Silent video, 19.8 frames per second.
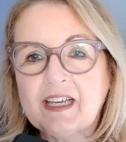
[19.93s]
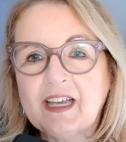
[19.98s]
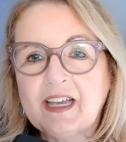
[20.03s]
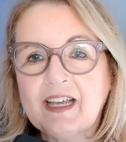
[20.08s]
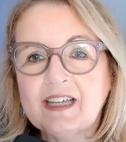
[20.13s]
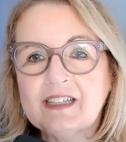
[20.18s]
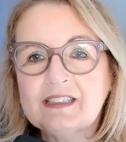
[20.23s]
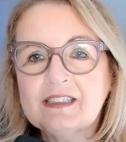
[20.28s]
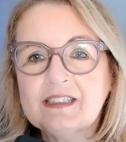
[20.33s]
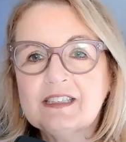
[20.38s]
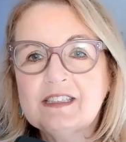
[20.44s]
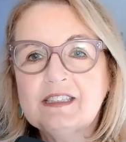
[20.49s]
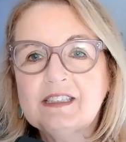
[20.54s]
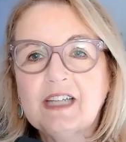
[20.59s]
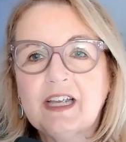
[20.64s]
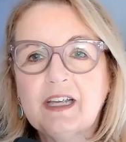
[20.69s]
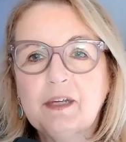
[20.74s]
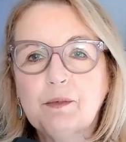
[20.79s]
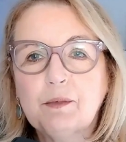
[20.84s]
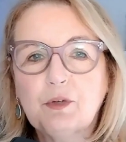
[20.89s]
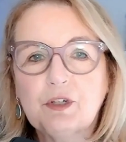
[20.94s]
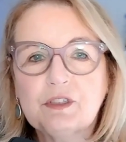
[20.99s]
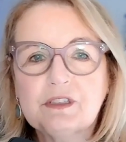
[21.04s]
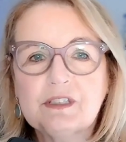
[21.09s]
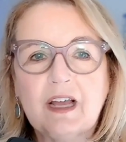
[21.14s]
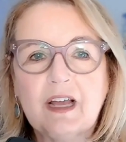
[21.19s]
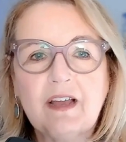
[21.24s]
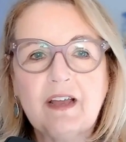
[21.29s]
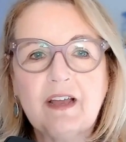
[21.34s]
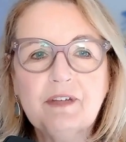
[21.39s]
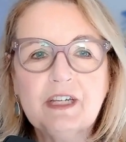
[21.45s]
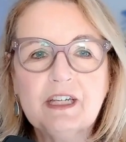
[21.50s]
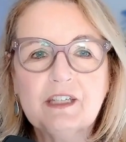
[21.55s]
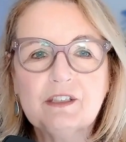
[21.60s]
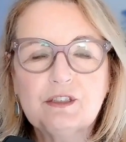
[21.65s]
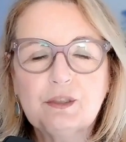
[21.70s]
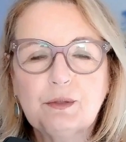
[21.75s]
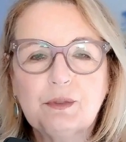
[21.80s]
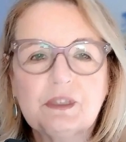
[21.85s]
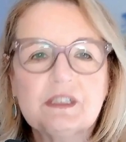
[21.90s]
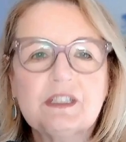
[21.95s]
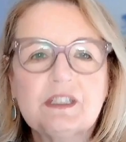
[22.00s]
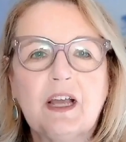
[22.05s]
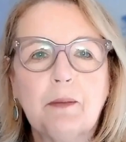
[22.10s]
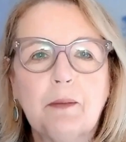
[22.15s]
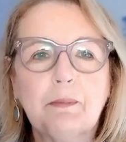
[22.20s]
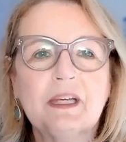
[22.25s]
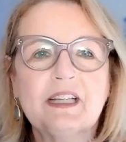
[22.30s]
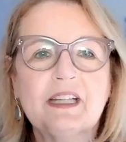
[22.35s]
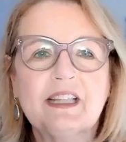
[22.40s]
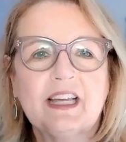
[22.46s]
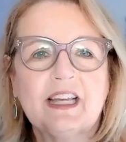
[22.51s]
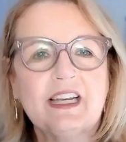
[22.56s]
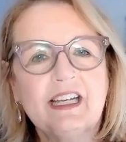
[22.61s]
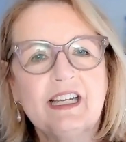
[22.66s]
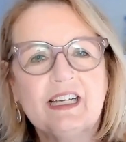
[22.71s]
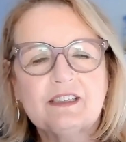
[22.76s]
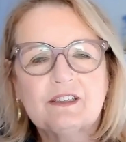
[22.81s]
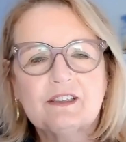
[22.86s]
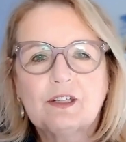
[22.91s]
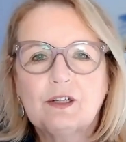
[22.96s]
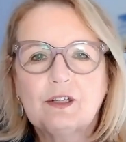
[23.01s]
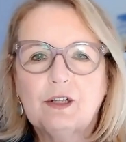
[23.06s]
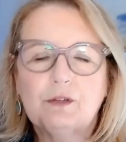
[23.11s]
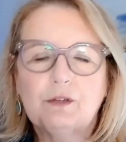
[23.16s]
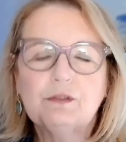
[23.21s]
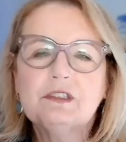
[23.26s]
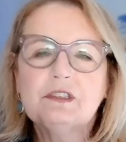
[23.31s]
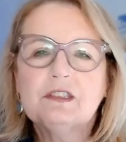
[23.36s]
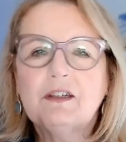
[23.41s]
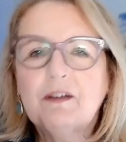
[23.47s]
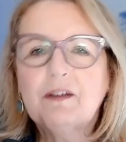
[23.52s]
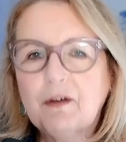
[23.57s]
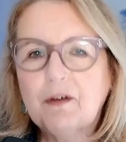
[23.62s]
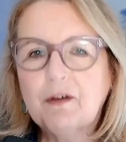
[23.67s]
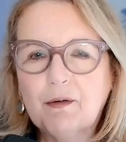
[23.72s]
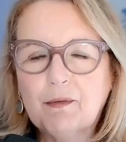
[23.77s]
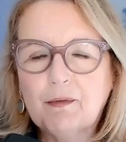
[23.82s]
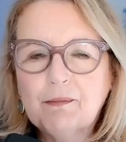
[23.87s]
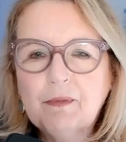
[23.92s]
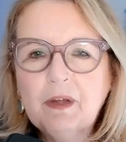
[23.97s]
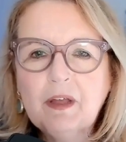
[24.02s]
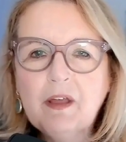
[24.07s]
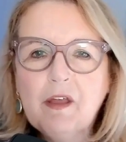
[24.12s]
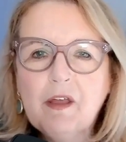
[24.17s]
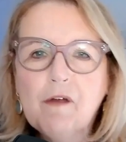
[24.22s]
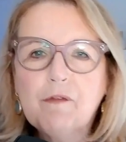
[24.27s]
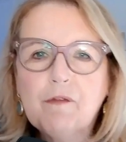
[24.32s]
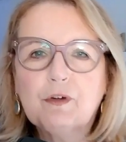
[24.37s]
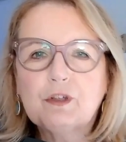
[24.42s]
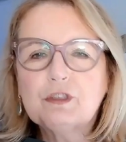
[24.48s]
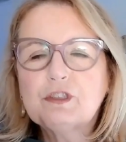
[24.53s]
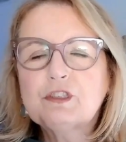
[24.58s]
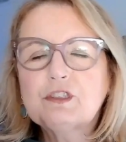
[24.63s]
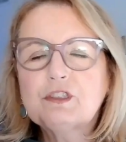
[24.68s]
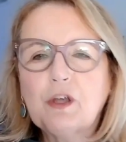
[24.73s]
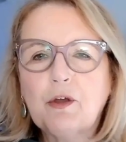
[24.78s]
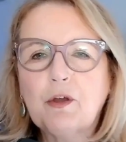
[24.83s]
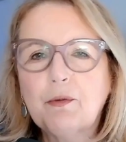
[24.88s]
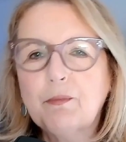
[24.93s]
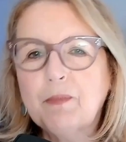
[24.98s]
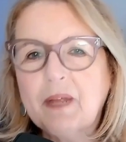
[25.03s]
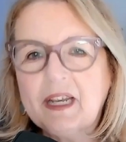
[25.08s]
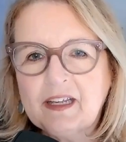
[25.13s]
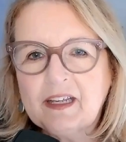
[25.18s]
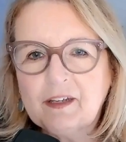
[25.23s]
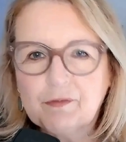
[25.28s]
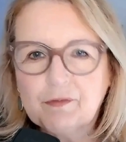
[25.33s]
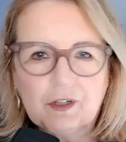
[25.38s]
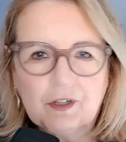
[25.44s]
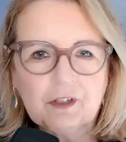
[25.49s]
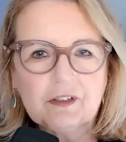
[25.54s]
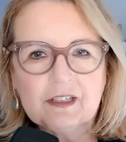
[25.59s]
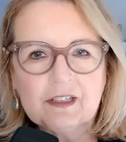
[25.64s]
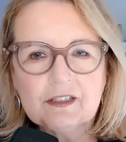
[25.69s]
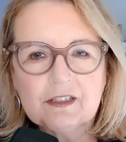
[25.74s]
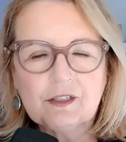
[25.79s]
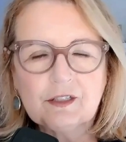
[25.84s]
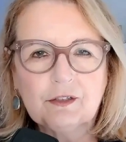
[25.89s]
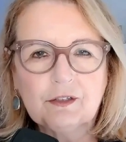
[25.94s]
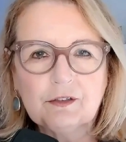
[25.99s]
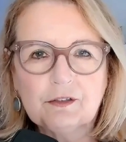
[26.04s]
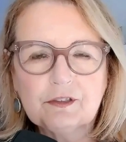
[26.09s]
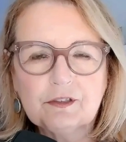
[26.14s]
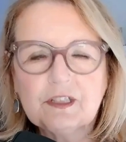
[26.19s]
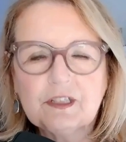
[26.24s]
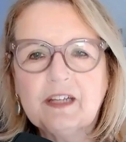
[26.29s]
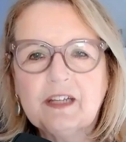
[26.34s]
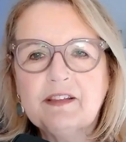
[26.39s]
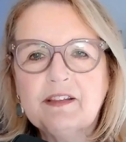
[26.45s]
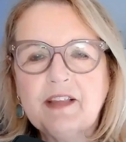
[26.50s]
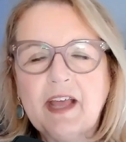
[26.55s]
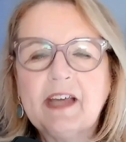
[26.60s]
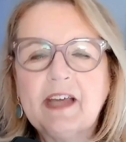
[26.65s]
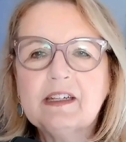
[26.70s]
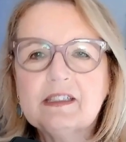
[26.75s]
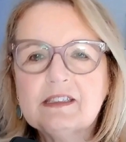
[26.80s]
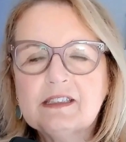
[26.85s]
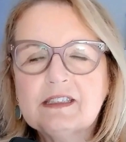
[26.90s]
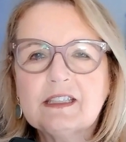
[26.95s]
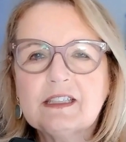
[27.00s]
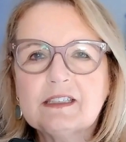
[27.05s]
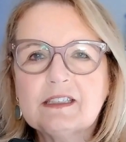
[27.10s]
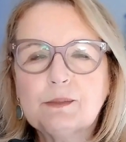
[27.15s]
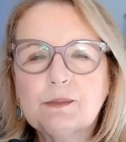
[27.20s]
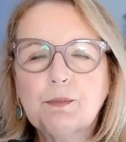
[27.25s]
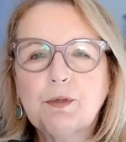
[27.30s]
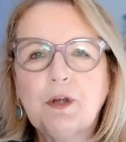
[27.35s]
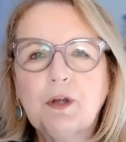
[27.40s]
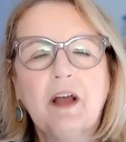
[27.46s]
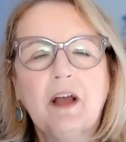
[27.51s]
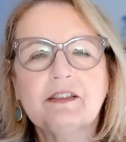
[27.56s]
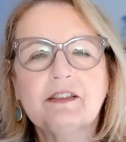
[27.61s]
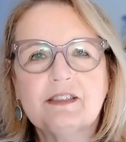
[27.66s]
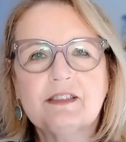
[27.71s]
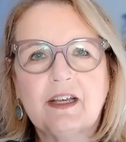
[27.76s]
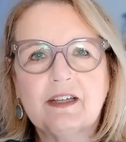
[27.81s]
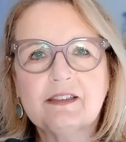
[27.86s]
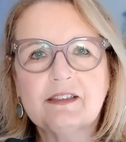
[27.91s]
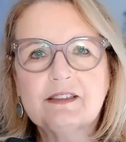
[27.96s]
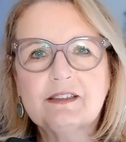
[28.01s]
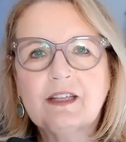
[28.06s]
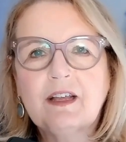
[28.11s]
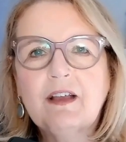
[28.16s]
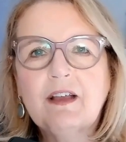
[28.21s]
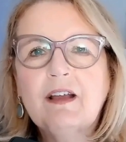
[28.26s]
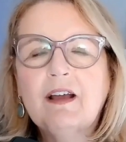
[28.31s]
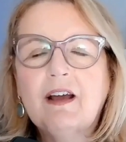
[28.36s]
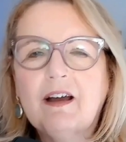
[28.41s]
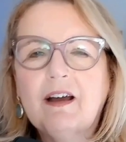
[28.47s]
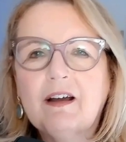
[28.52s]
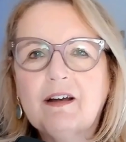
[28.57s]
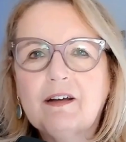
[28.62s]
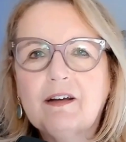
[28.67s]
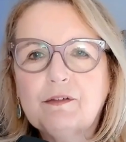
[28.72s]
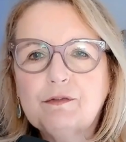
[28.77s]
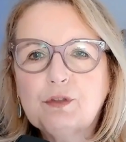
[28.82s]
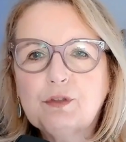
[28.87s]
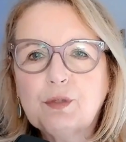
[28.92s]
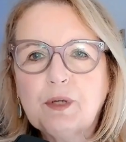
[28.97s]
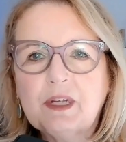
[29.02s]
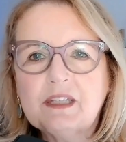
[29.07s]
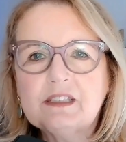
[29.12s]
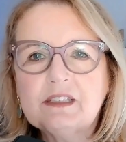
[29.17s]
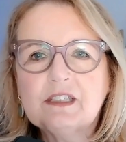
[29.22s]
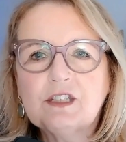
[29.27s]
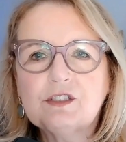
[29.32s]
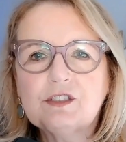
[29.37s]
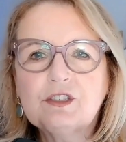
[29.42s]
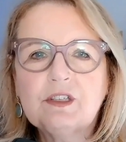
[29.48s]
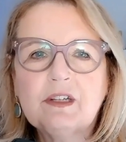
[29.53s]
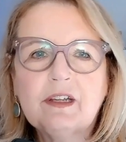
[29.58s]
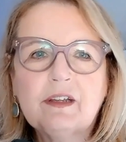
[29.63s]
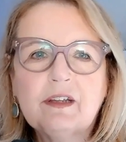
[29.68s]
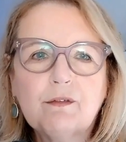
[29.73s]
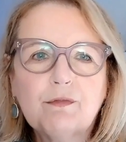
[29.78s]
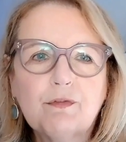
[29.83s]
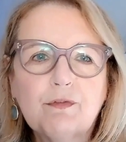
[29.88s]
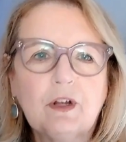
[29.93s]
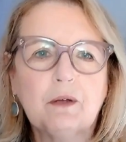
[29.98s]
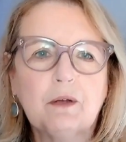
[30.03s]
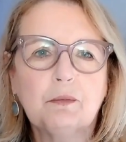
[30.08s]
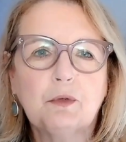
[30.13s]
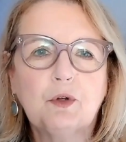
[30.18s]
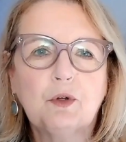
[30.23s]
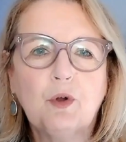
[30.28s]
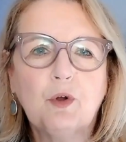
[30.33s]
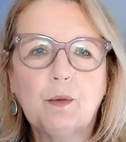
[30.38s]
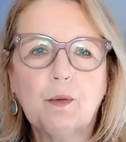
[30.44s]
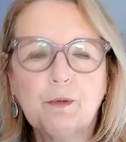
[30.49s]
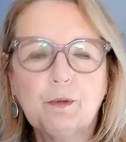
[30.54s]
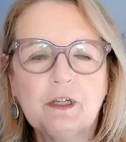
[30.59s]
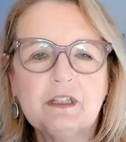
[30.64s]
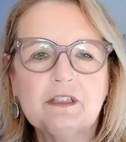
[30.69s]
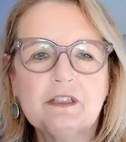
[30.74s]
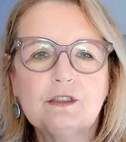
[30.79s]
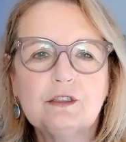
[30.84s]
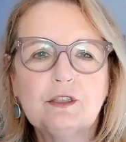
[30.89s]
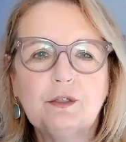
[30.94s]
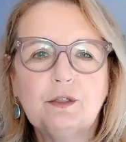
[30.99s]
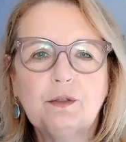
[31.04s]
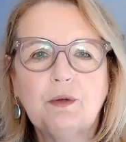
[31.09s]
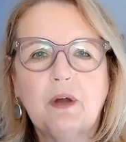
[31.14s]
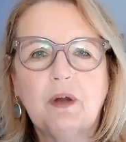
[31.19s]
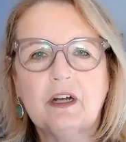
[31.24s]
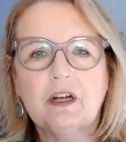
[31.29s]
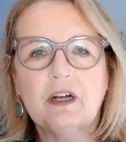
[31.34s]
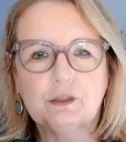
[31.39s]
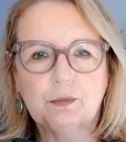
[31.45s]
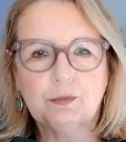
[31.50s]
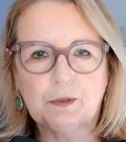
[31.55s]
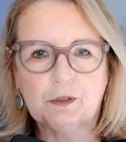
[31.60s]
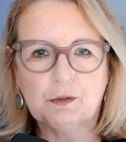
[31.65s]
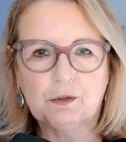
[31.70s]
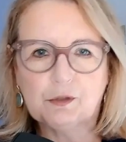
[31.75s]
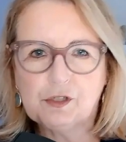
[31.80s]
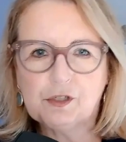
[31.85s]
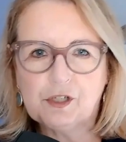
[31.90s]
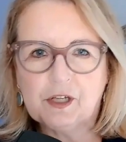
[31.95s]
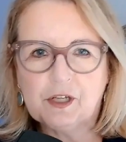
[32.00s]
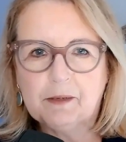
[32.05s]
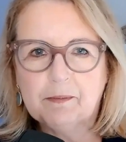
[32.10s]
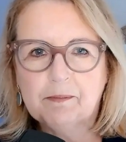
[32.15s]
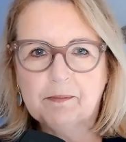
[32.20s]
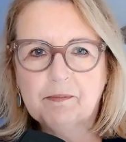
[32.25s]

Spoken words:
And today we're diving into a topic that hits close to home for so many of our listeners, and that is this process of transitioning from corporate to entrepreneurship.